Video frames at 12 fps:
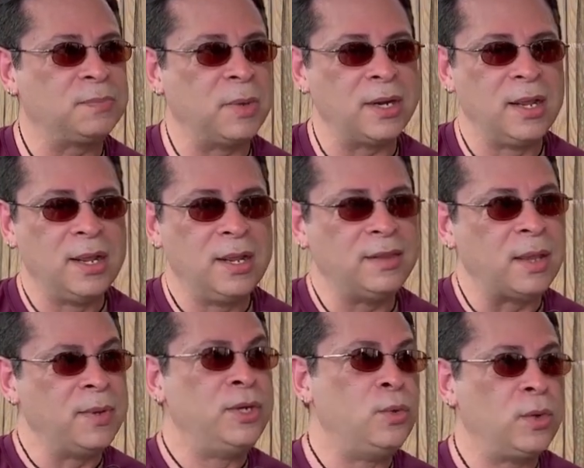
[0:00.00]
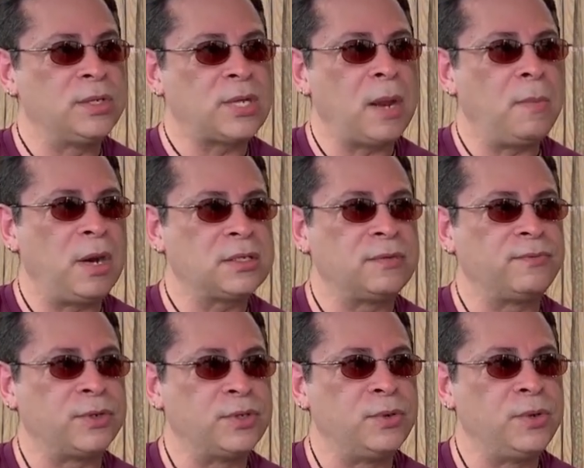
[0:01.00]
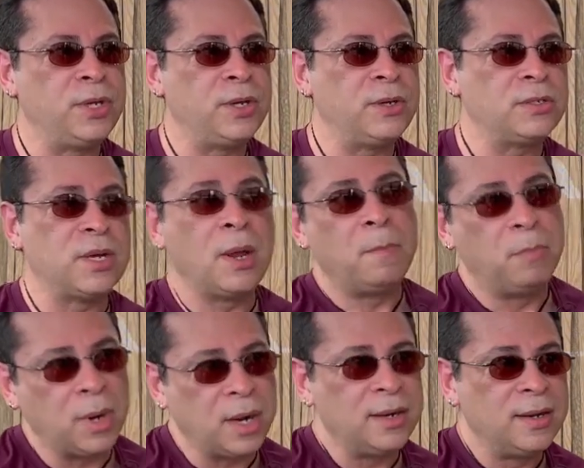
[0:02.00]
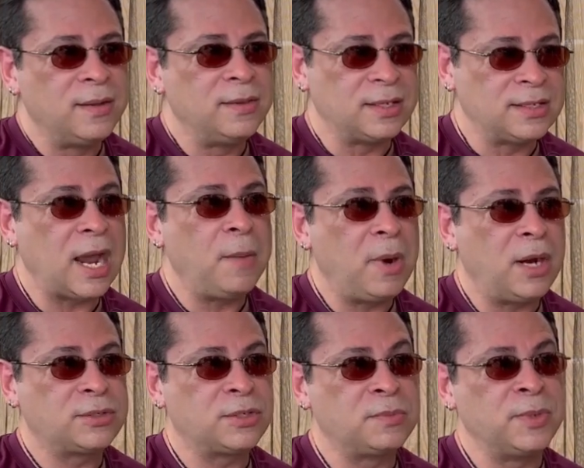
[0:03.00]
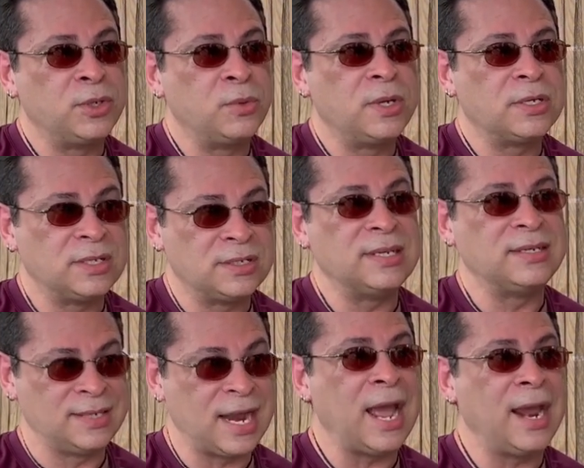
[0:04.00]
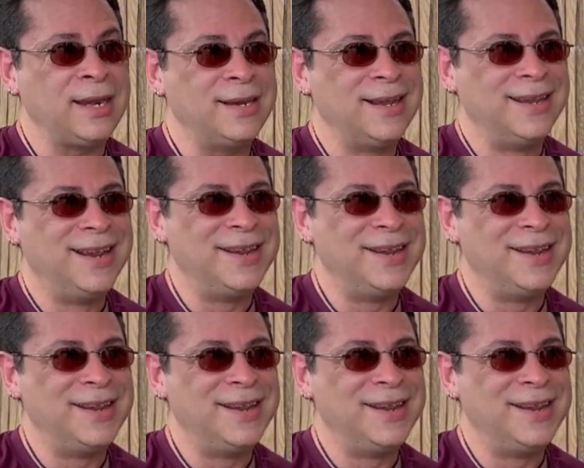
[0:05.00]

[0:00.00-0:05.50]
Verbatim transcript: But they've been doing Thai boxing for 2 years, but the Thai boxer's been doing it since he's 9.